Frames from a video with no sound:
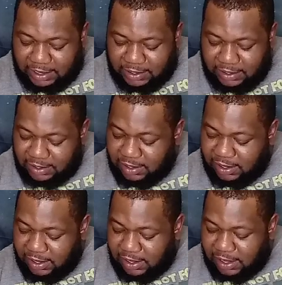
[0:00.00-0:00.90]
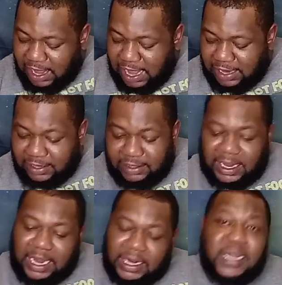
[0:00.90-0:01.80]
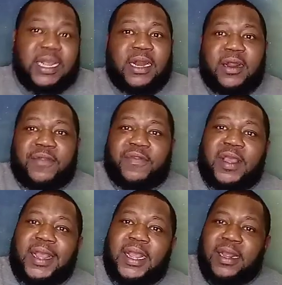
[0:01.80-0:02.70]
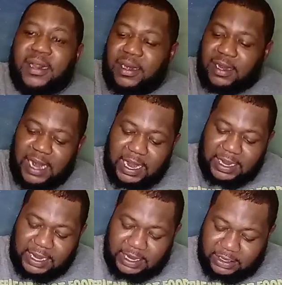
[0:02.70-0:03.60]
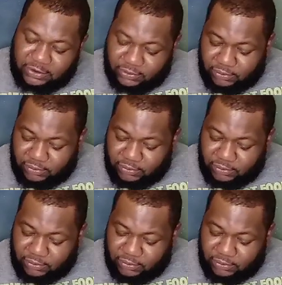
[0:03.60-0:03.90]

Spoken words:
hit everything that I needed to on here.